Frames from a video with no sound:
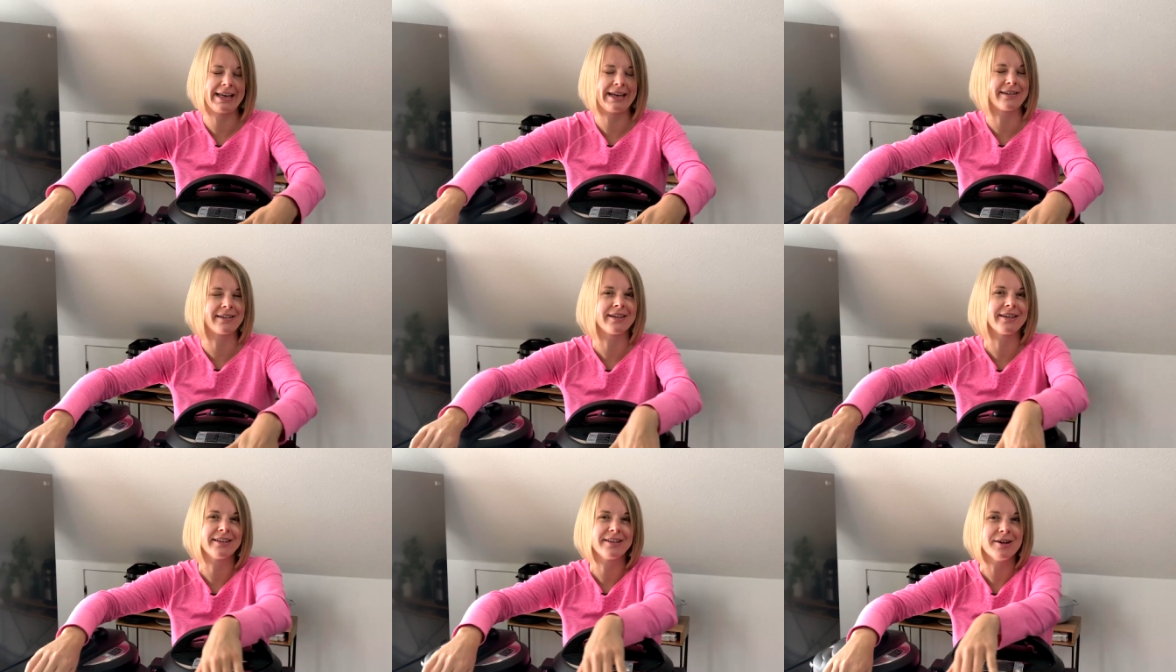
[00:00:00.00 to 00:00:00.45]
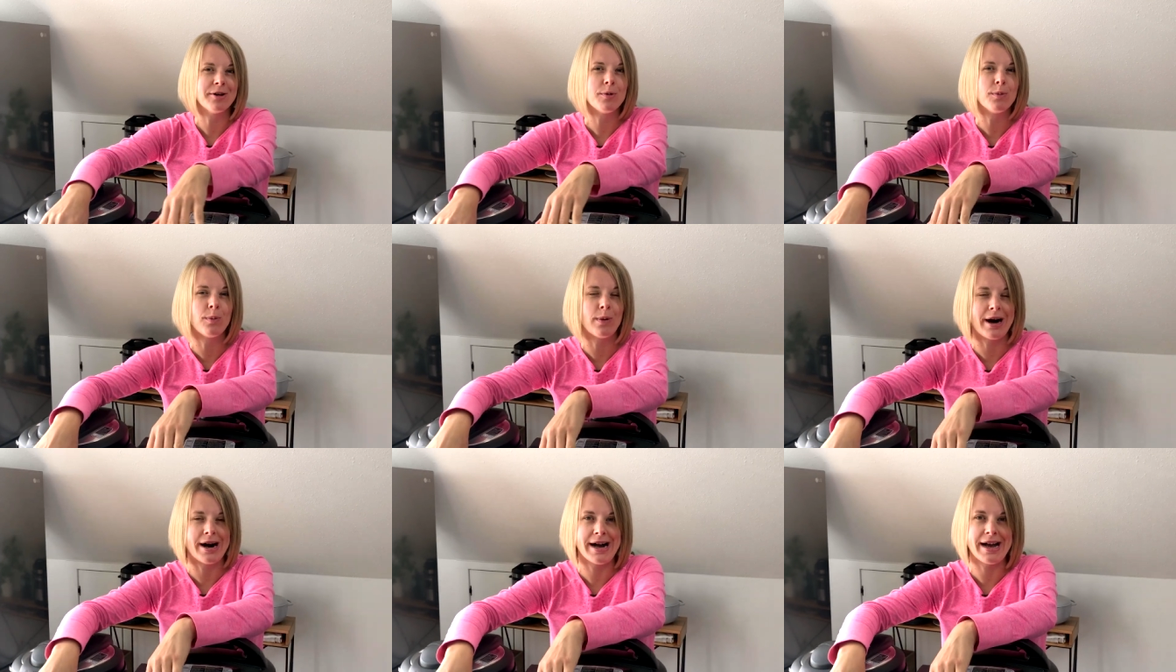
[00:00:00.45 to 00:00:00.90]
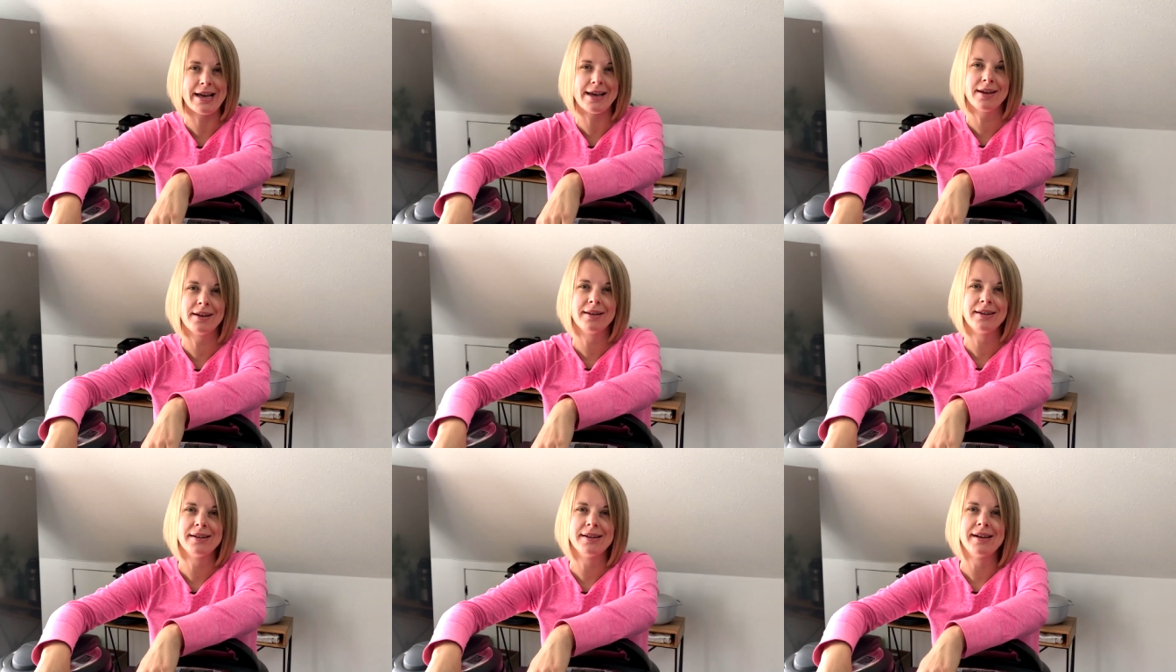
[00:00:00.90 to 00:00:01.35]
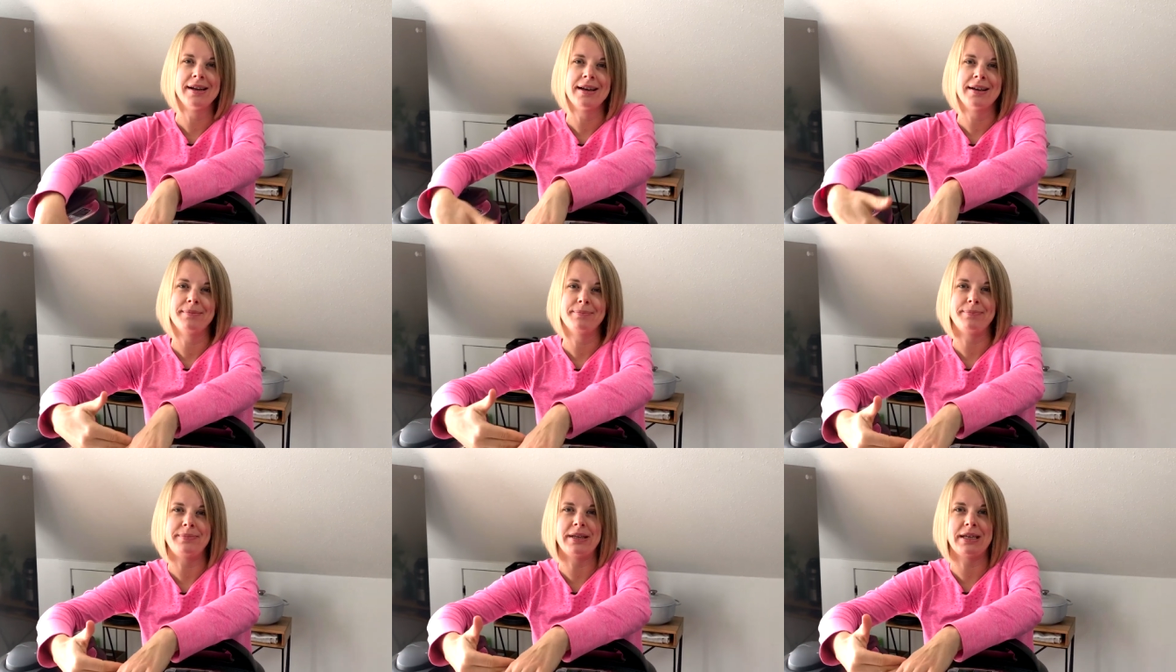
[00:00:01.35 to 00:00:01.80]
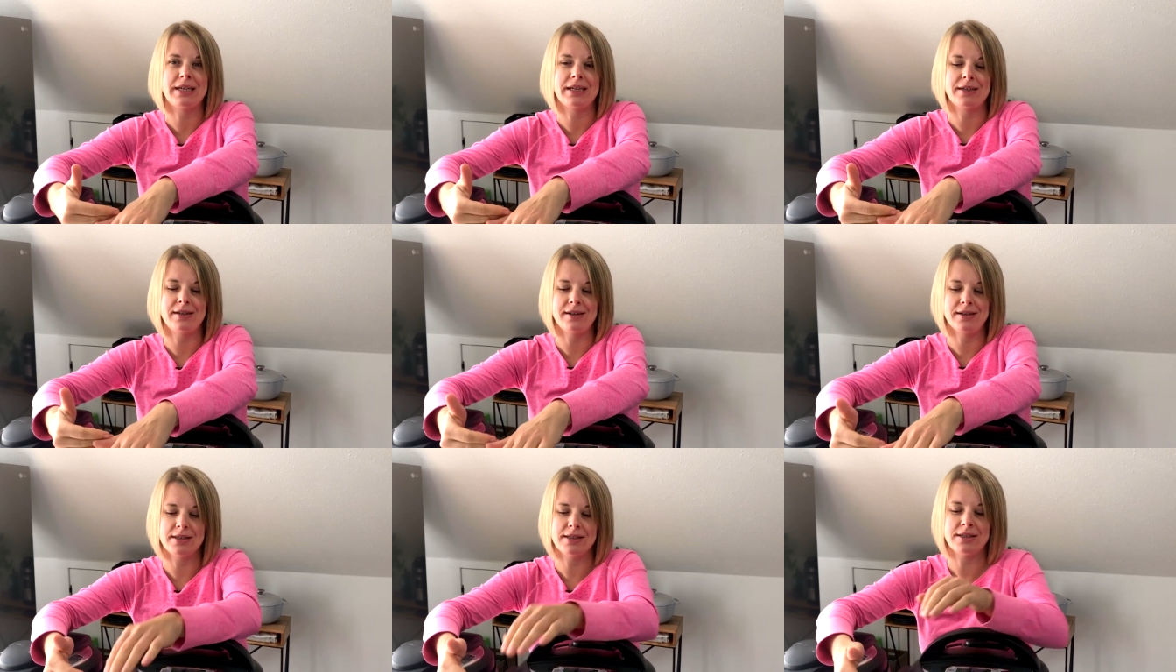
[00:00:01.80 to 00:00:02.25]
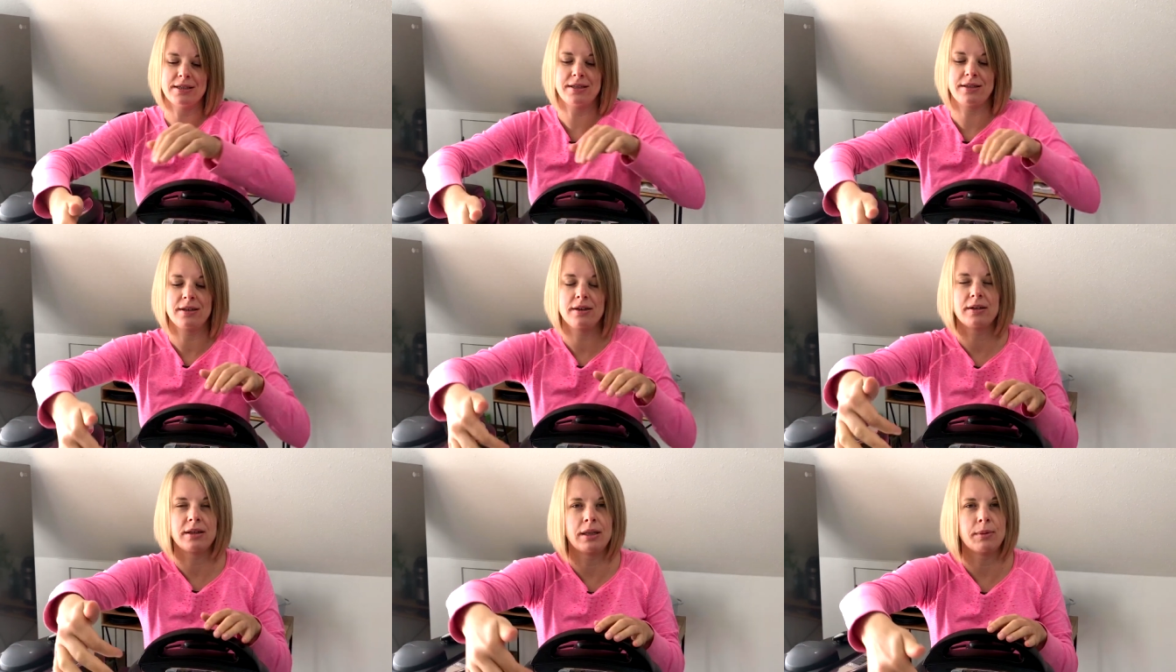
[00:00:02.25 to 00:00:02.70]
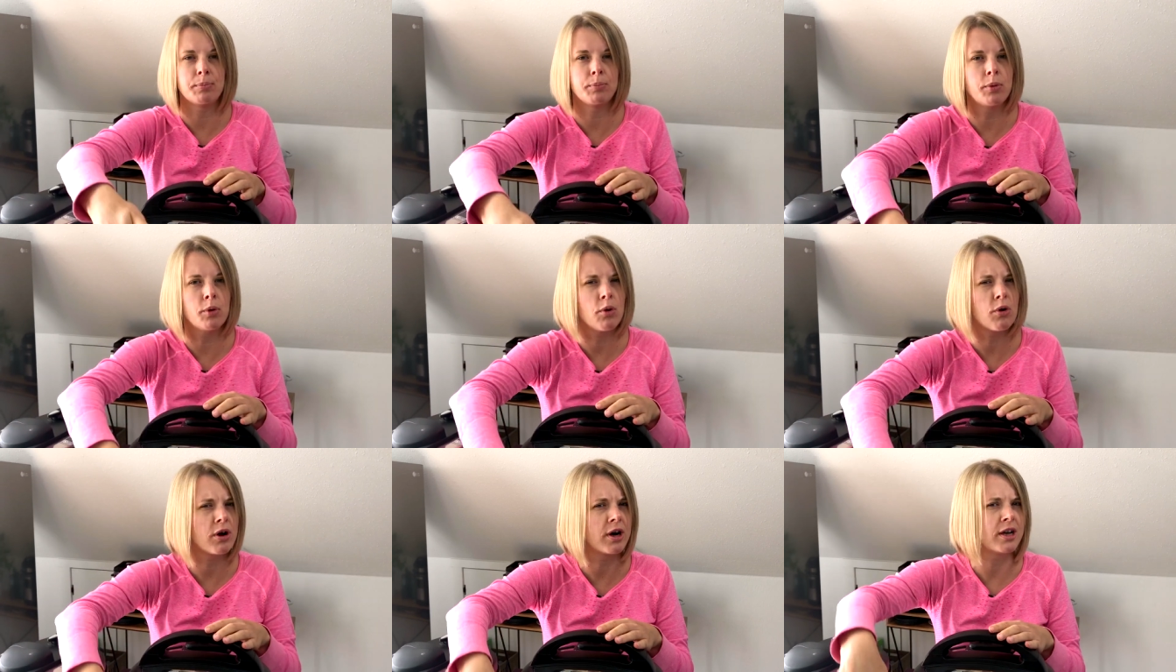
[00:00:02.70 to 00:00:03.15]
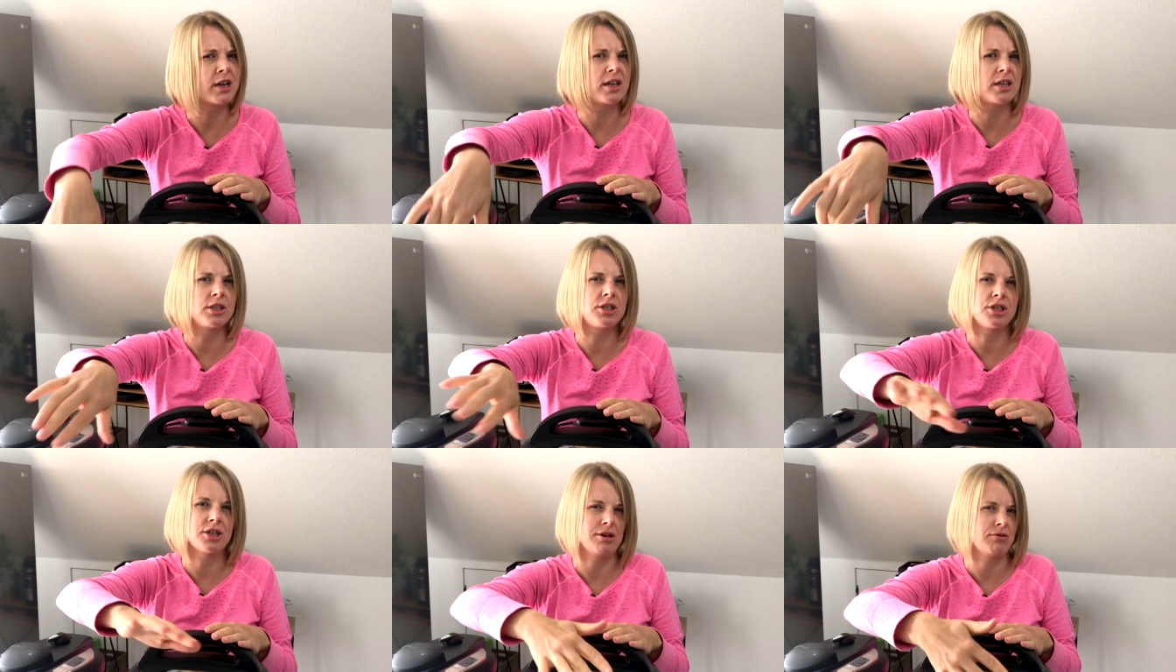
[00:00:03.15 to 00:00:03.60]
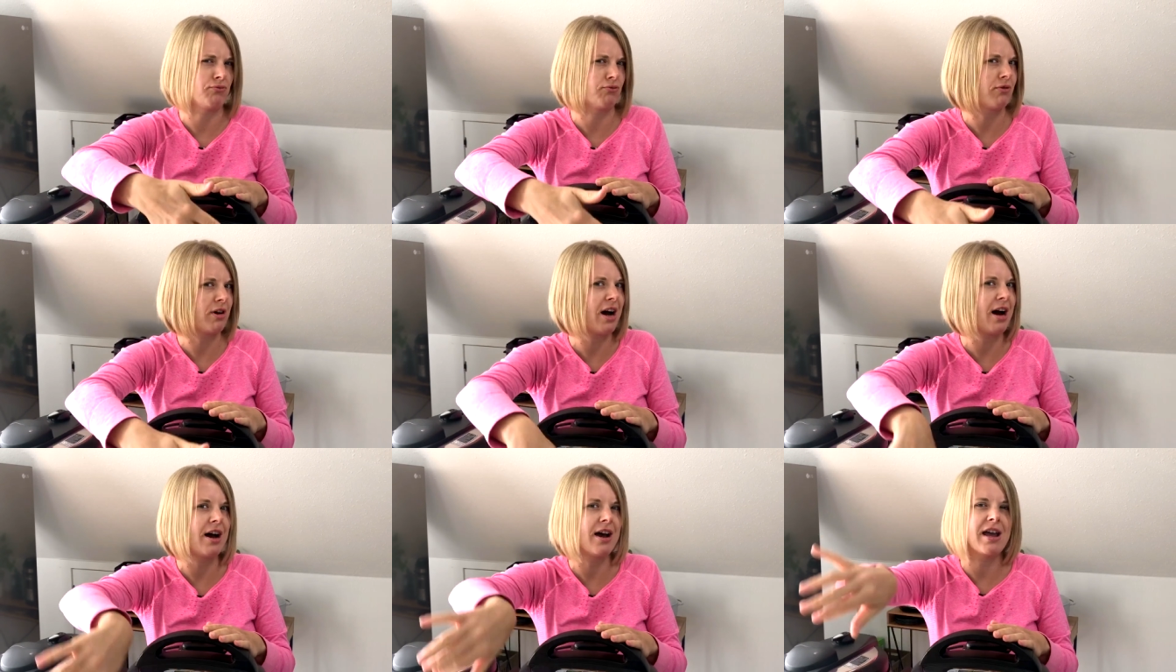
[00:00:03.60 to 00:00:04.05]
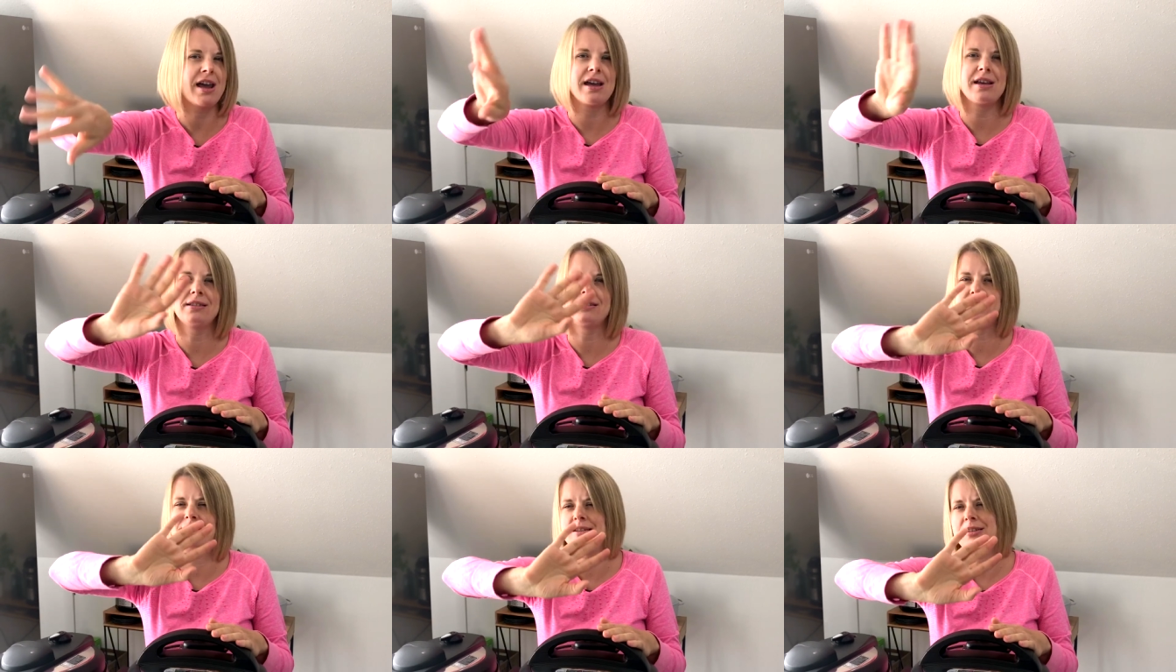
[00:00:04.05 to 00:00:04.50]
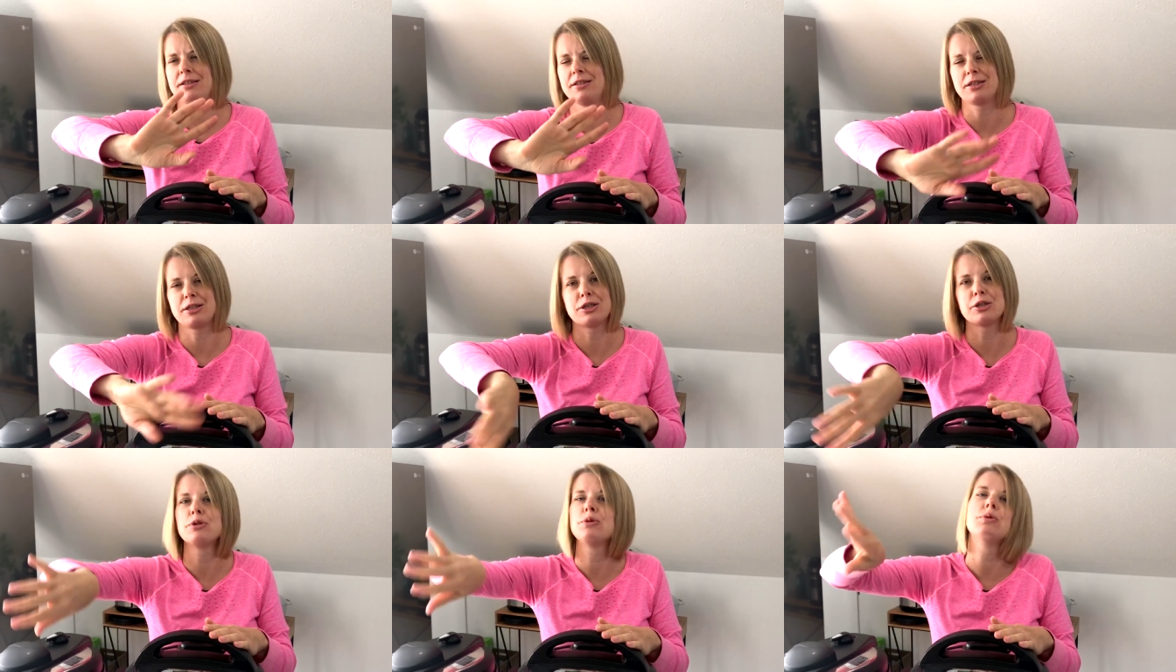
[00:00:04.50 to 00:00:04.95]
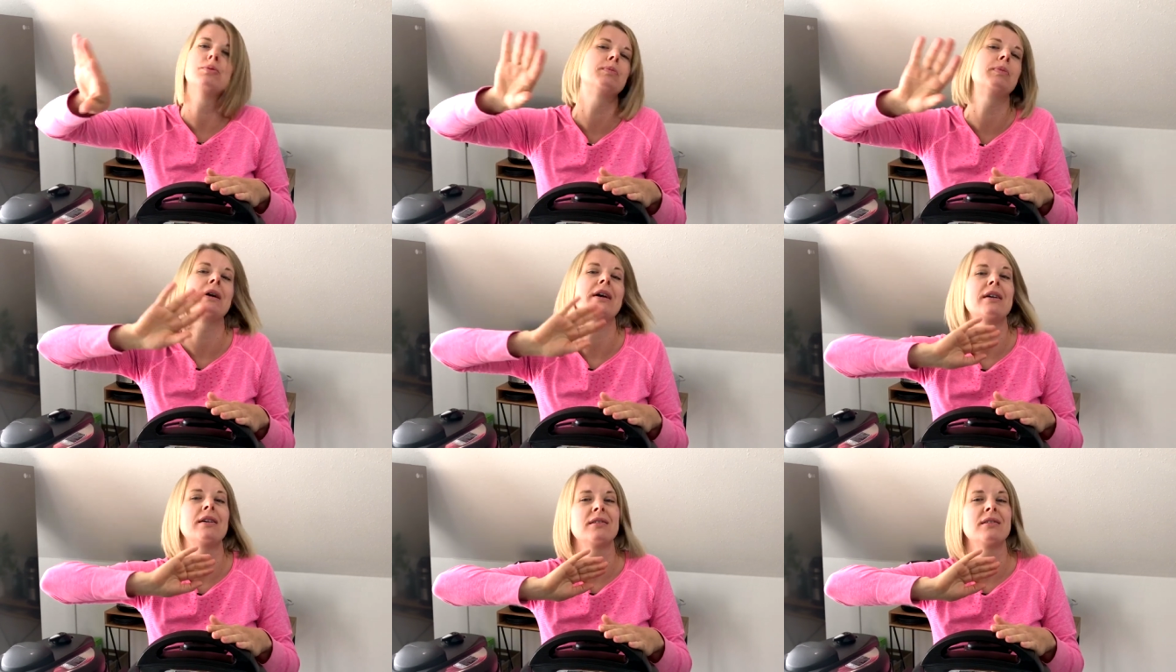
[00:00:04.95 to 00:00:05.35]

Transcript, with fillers: here. You know why? Because the porridge and rice and soup,